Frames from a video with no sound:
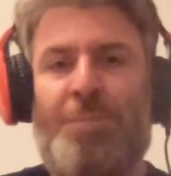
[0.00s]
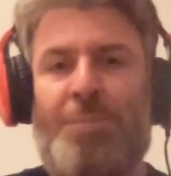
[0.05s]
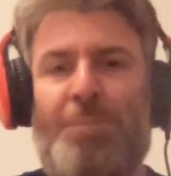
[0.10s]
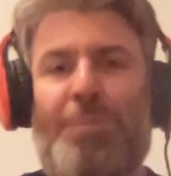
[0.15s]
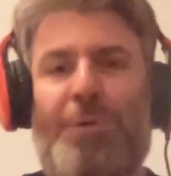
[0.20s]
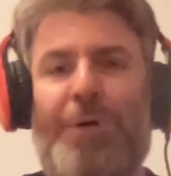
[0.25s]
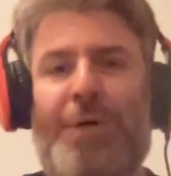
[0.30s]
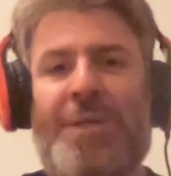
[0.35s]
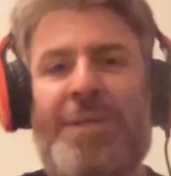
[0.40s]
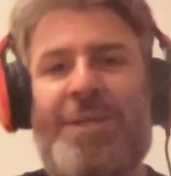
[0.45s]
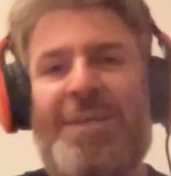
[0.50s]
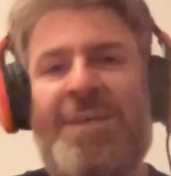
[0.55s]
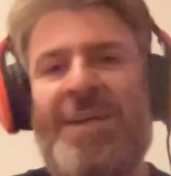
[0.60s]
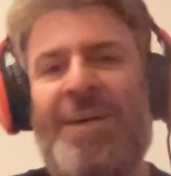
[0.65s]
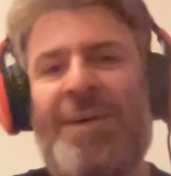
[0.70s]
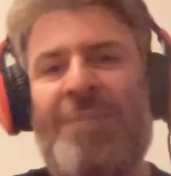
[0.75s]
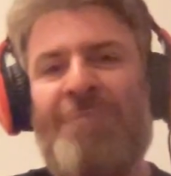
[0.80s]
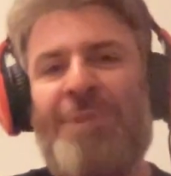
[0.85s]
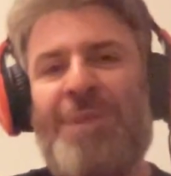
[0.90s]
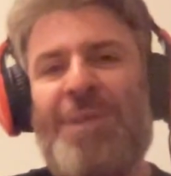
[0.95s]
But
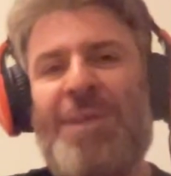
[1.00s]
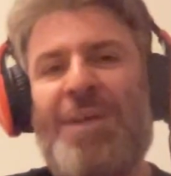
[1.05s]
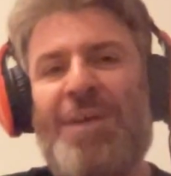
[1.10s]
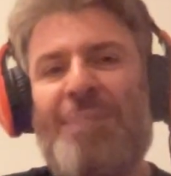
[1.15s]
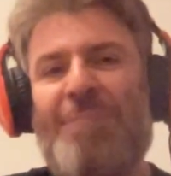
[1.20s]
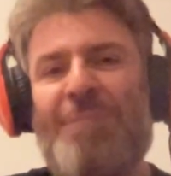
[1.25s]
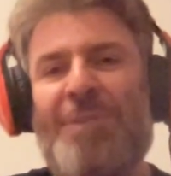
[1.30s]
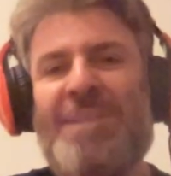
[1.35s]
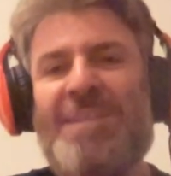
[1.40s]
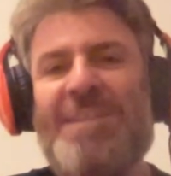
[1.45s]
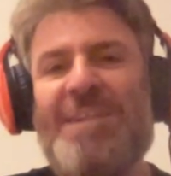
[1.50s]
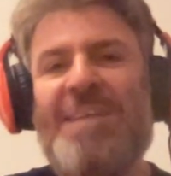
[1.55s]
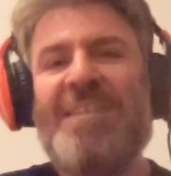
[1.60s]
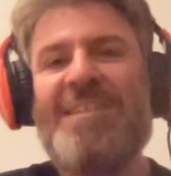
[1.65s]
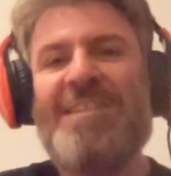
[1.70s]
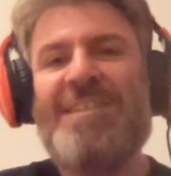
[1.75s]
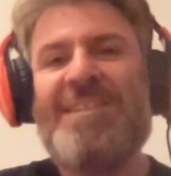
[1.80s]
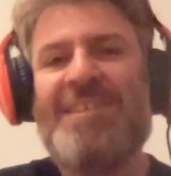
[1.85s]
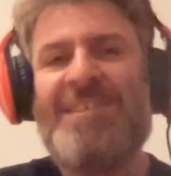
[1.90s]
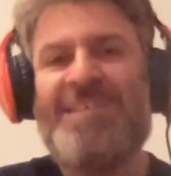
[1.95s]
um, but it's
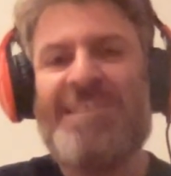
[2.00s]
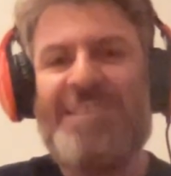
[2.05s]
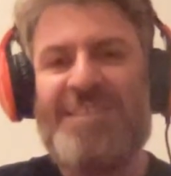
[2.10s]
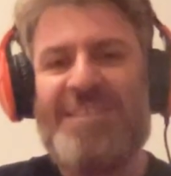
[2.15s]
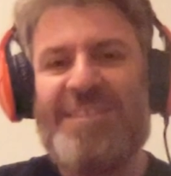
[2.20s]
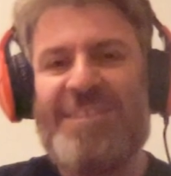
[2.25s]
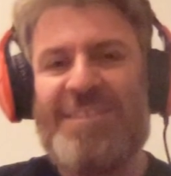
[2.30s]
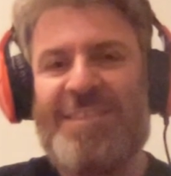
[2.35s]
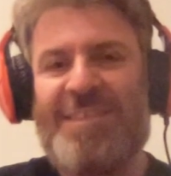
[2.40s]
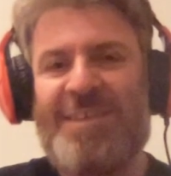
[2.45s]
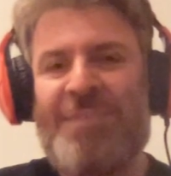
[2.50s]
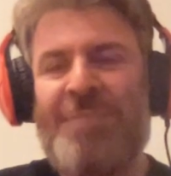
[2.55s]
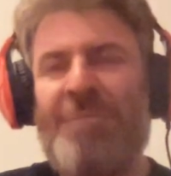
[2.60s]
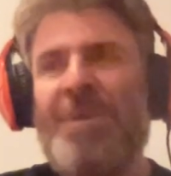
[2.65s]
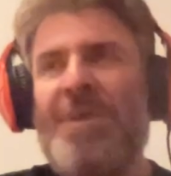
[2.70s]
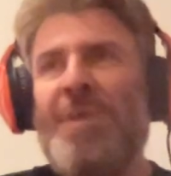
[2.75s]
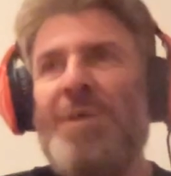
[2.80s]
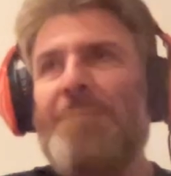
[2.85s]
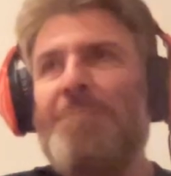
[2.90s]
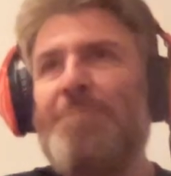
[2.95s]
nice to kind
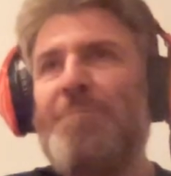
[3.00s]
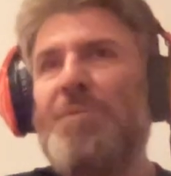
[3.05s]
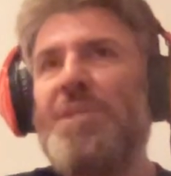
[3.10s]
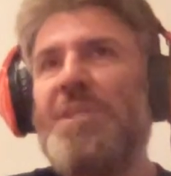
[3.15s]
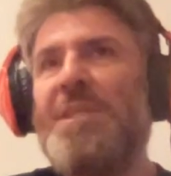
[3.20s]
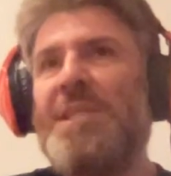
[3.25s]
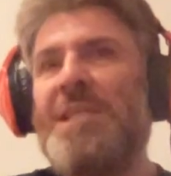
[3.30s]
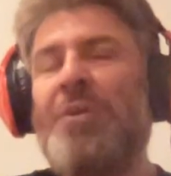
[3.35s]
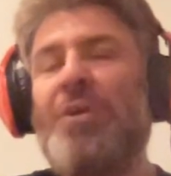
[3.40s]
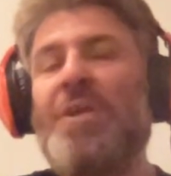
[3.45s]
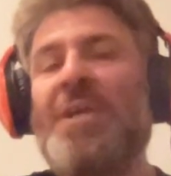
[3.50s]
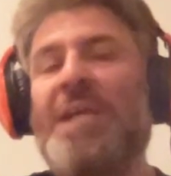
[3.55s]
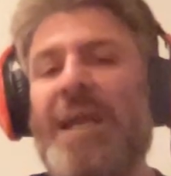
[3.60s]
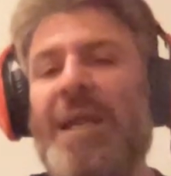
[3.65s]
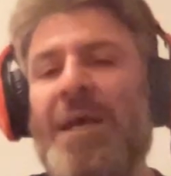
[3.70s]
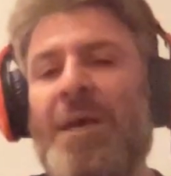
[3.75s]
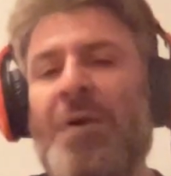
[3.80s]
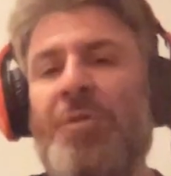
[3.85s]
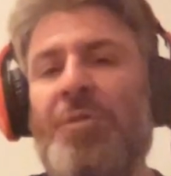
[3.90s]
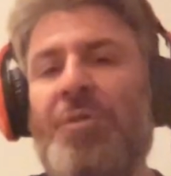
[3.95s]
of see her get
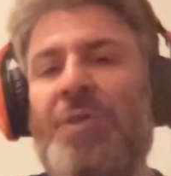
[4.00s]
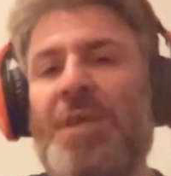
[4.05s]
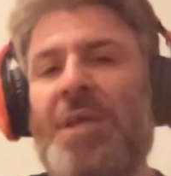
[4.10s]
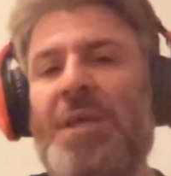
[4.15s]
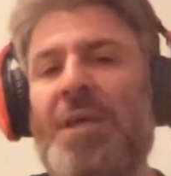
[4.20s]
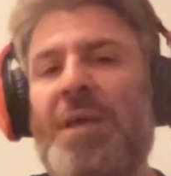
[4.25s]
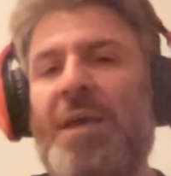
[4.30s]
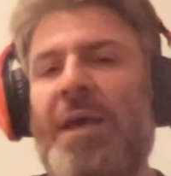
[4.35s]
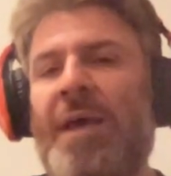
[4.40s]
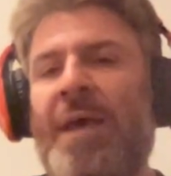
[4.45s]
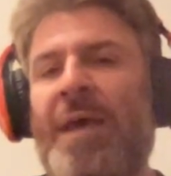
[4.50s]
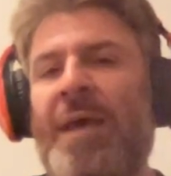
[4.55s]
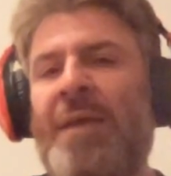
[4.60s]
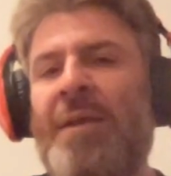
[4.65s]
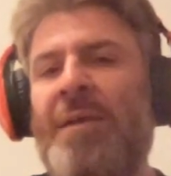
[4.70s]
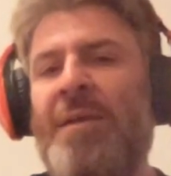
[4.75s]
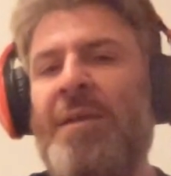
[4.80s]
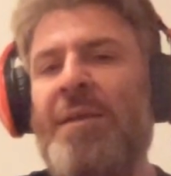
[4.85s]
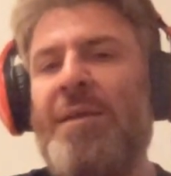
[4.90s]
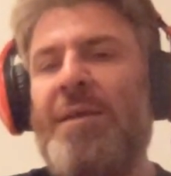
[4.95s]
healthy
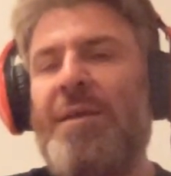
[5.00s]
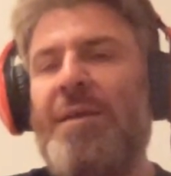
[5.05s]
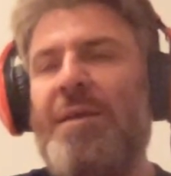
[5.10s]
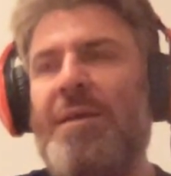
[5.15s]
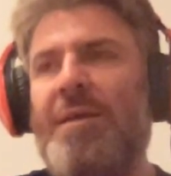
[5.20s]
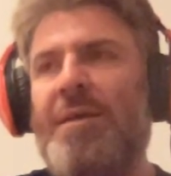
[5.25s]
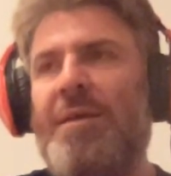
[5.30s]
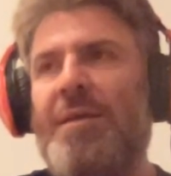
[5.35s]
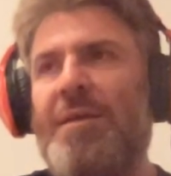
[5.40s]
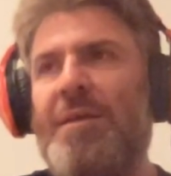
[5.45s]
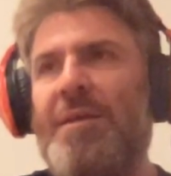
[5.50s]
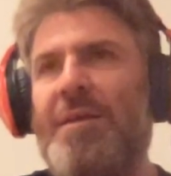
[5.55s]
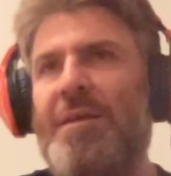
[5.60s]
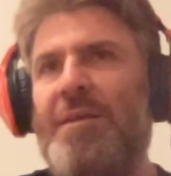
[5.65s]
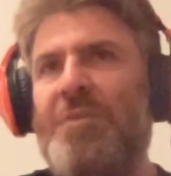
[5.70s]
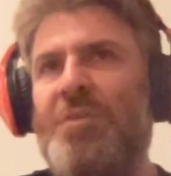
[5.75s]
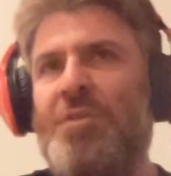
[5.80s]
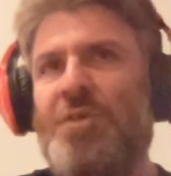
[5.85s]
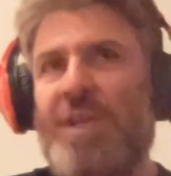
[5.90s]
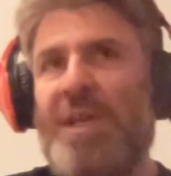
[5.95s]
and
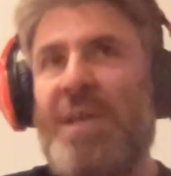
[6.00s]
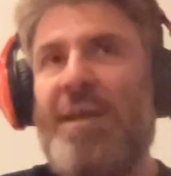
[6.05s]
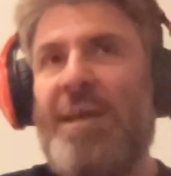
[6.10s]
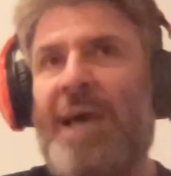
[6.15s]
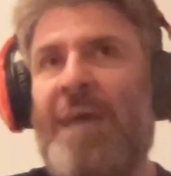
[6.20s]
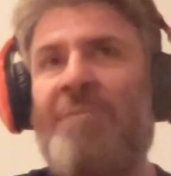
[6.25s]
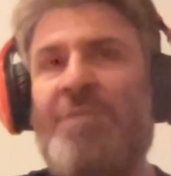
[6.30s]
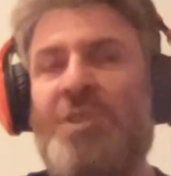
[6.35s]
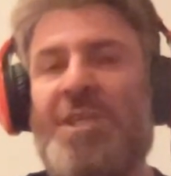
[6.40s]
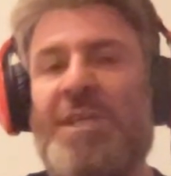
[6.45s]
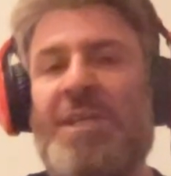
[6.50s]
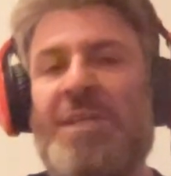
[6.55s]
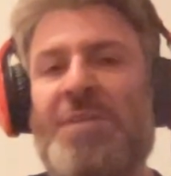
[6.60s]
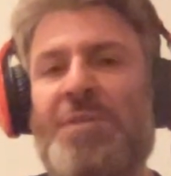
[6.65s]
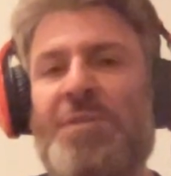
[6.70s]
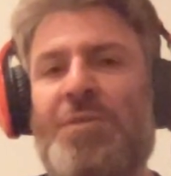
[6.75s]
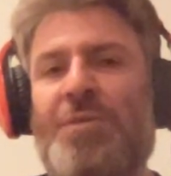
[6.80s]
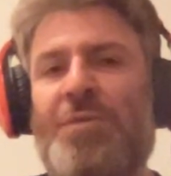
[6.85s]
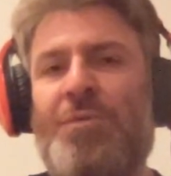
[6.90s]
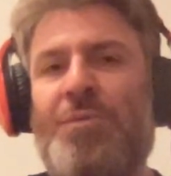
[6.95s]
just have a
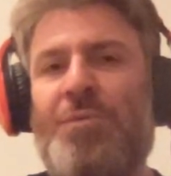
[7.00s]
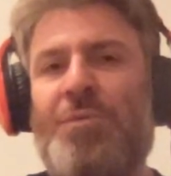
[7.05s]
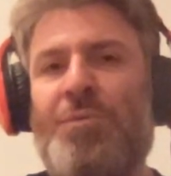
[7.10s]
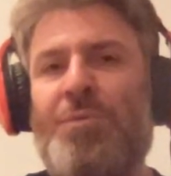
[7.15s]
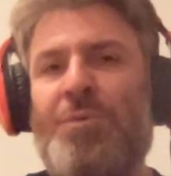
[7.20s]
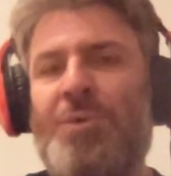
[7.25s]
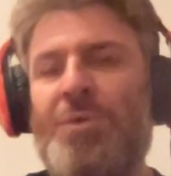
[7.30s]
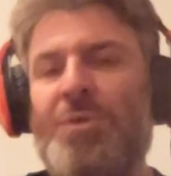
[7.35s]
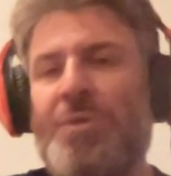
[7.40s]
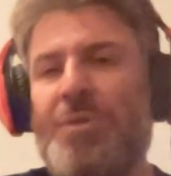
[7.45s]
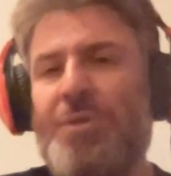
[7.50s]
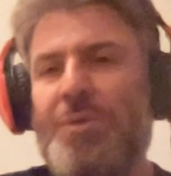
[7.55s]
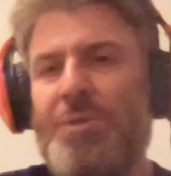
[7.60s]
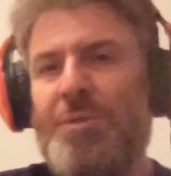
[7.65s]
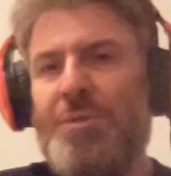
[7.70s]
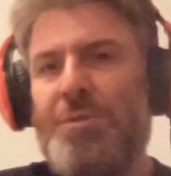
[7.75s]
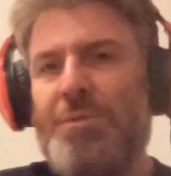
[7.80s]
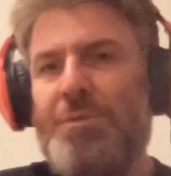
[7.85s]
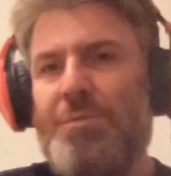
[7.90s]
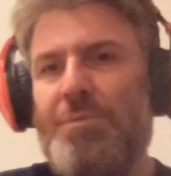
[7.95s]
chance to
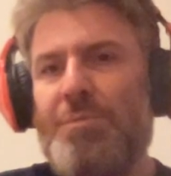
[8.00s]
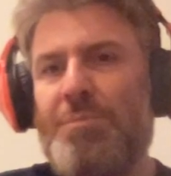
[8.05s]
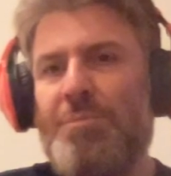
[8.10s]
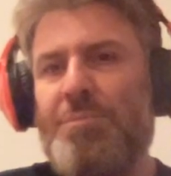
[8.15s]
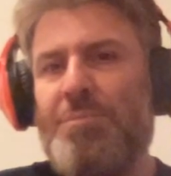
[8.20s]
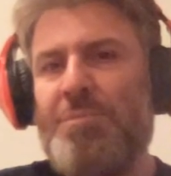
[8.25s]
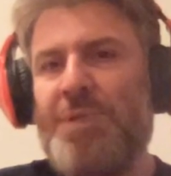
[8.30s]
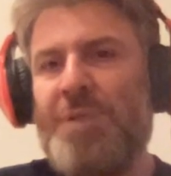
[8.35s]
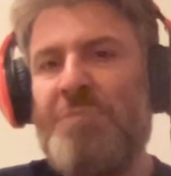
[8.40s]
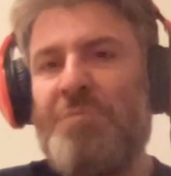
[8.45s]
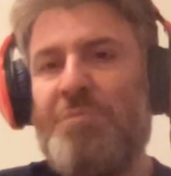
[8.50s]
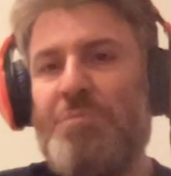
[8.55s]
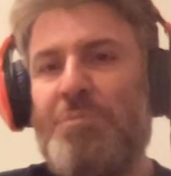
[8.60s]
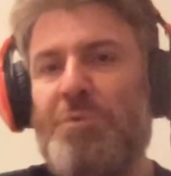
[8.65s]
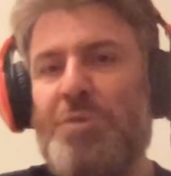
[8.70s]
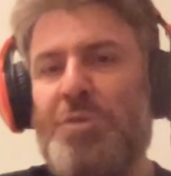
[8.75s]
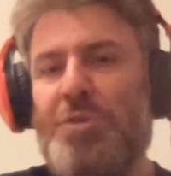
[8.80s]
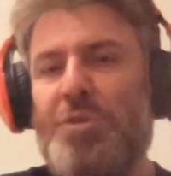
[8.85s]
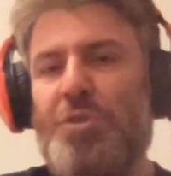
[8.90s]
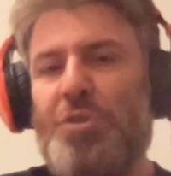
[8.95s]
kind of
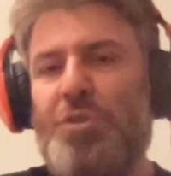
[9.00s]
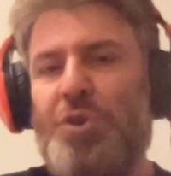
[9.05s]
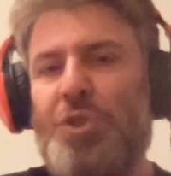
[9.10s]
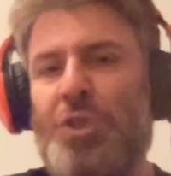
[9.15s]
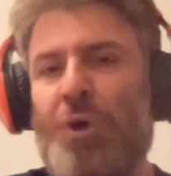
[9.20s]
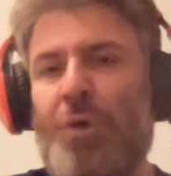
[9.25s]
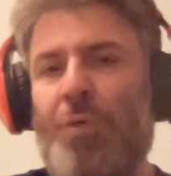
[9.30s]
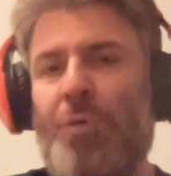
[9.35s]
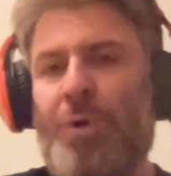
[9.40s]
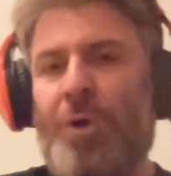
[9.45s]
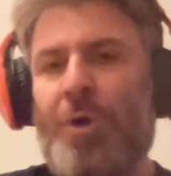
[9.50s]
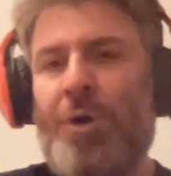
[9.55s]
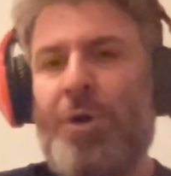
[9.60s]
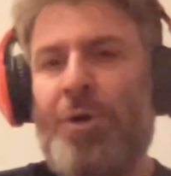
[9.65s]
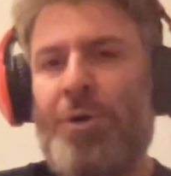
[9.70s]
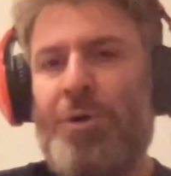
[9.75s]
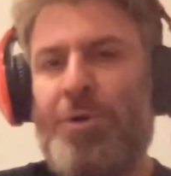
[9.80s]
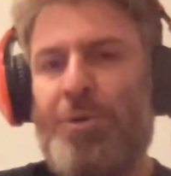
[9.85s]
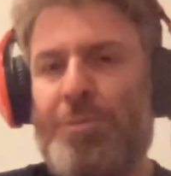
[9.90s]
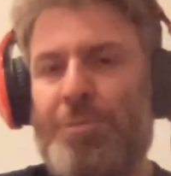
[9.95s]
show
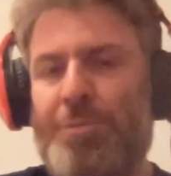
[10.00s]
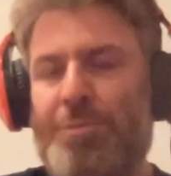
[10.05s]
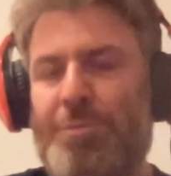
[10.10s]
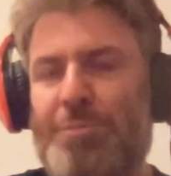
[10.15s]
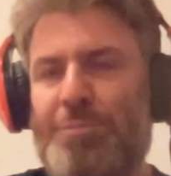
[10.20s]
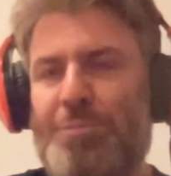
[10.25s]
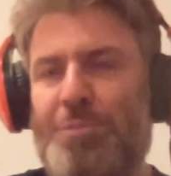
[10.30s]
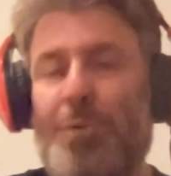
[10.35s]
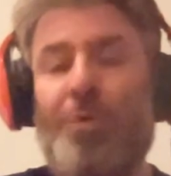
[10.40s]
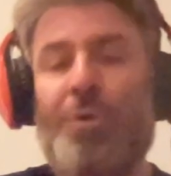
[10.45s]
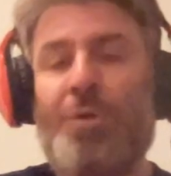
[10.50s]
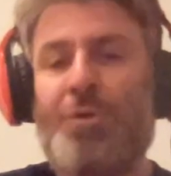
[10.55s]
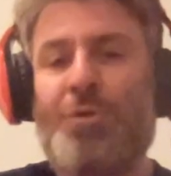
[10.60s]
her show her